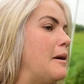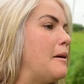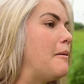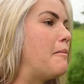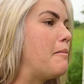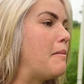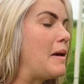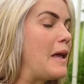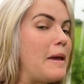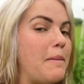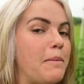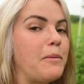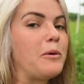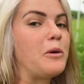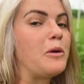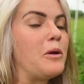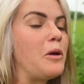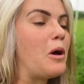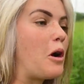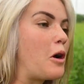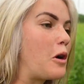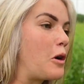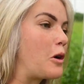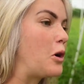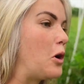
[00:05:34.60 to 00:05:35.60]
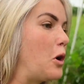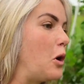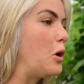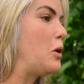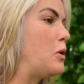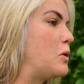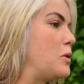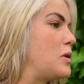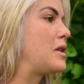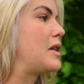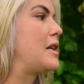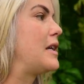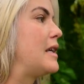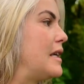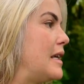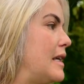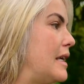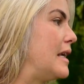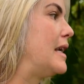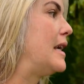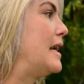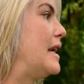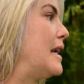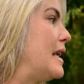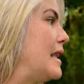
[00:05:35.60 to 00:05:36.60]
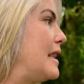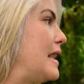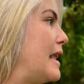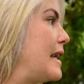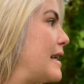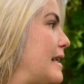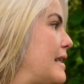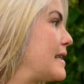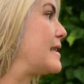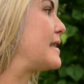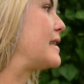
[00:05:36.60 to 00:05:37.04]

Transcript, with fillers: Maple, our goat, likes